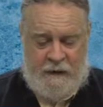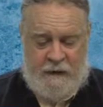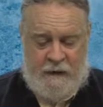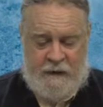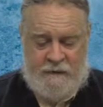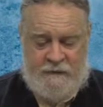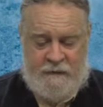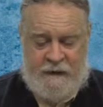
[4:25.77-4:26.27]

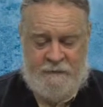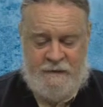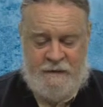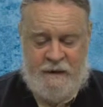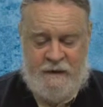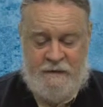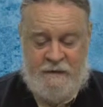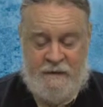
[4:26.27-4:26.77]
Uh,
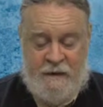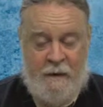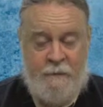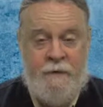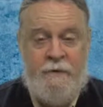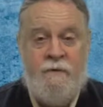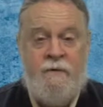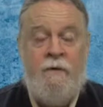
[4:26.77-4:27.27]
same-sex
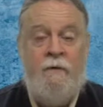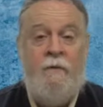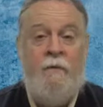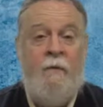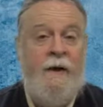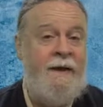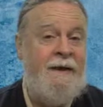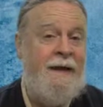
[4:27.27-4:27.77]
couples who
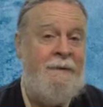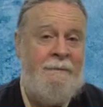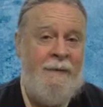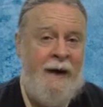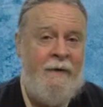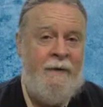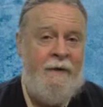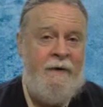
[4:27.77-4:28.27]
want to get
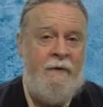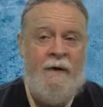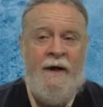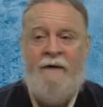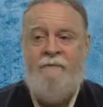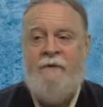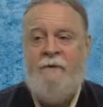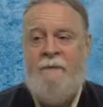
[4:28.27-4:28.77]
married or
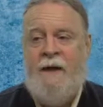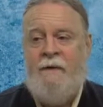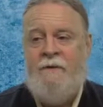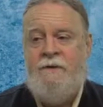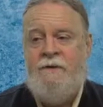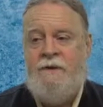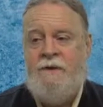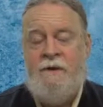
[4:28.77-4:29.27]
have their
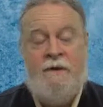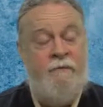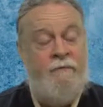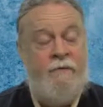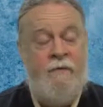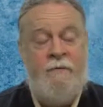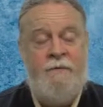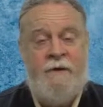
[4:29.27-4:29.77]
marriages
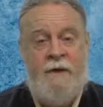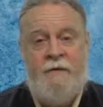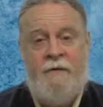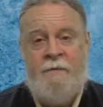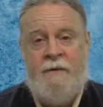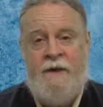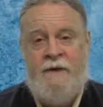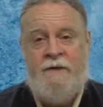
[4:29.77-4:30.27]
conformed in
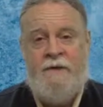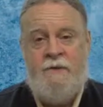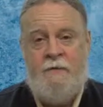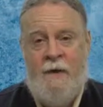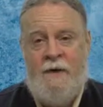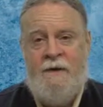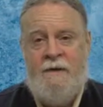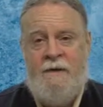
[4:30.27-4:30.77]
other places
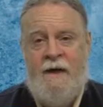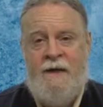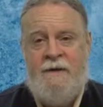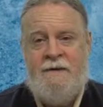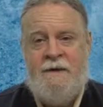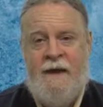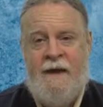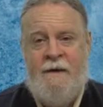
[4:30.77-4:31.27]

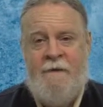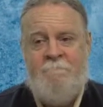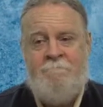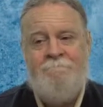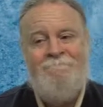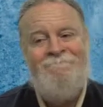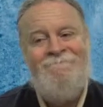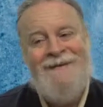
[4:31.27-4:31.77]
recognized there
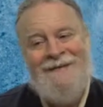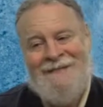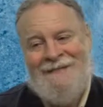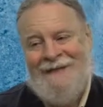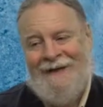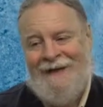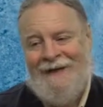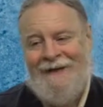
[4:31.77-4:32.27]

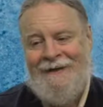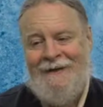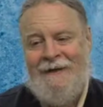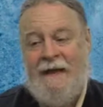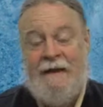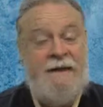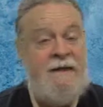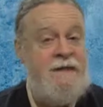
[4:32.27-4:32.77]

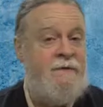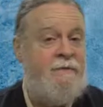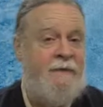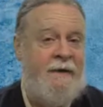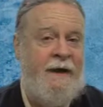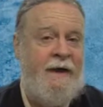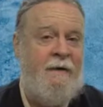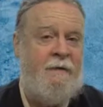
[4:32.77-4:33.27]
are, at least
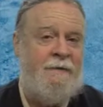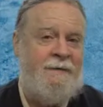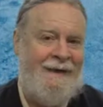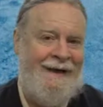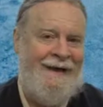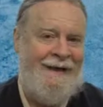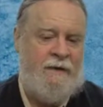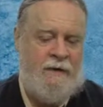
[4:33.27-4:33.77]
for now,
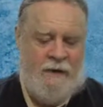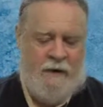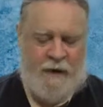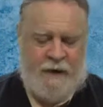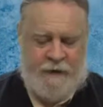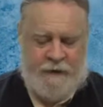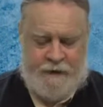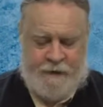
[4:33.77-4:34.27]
out of
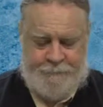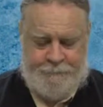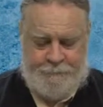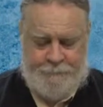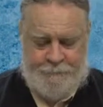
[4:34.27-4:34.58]
luck.